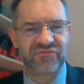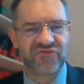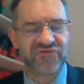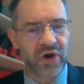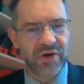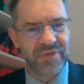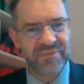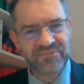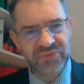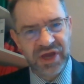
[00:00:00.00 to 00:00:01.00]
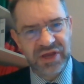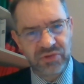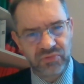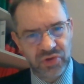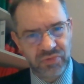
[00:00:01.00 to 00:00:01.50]
forum, and
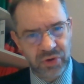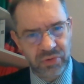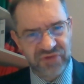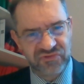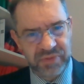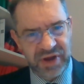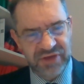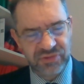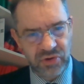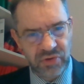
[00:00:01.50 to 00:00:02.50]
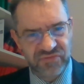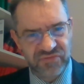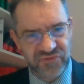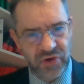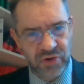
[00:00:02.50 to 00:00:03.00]
you will always apply the law of the
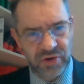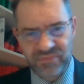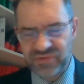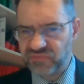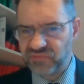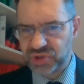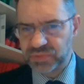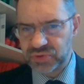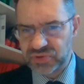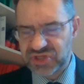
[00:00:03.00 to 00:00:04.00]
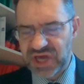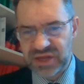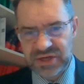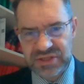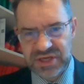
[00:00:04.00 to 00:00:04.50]
forum. There was much more to say,
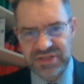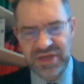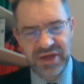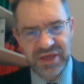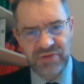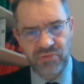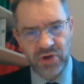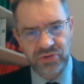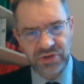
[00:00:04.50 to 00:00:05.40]
and indeed, he wrote